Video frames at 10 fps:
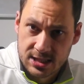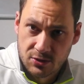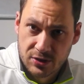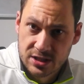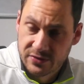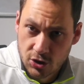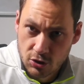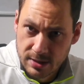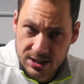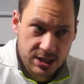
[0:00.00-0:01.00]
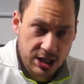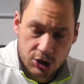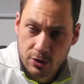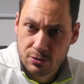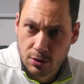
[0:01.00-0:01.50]
on this for two months. They
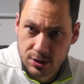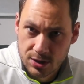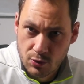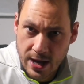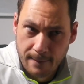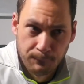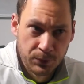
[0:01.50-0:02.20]
chose not to do that.